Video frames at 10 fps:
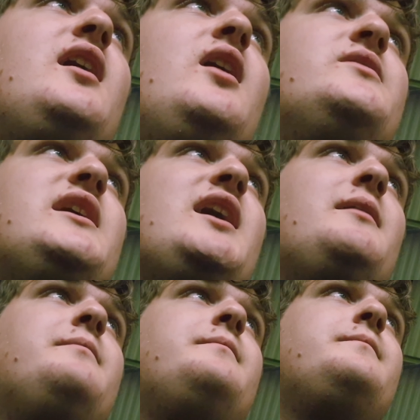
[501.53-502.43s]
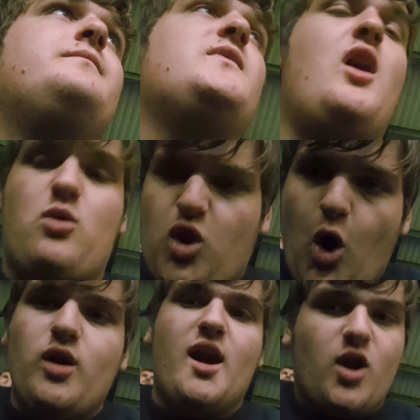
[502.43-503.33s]
Oh dear. Oh,
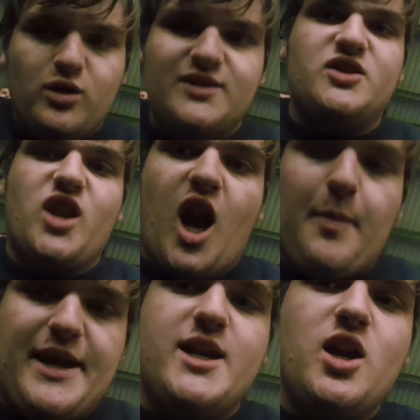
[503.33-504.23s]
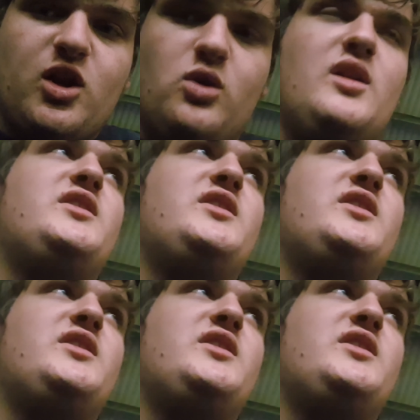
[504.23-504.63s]
corner, corner for